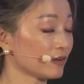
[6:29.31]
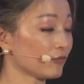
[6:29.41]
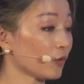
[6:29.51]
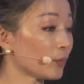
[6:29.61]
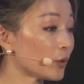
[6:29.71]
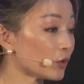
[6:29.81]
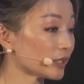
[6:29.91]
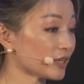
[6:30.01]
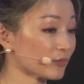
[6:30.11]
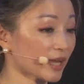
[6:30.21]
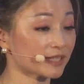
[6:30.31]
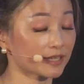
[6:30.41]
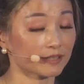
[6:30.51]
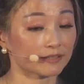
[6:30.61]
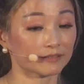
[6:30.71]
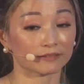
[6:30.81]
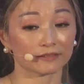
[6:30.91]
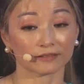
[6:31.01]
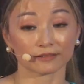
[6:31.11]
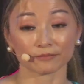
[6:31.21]
for poorly rated
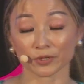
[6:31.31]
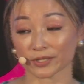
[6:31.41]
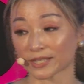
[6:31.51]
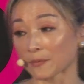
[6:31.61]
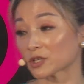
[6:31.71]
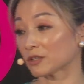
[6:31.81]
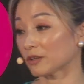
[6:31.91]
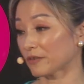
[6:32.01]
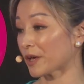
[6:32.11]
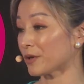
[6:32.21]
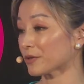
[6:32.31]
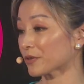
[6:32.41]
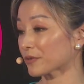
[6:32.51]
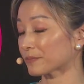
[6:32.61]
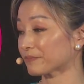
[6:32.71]
perception of health.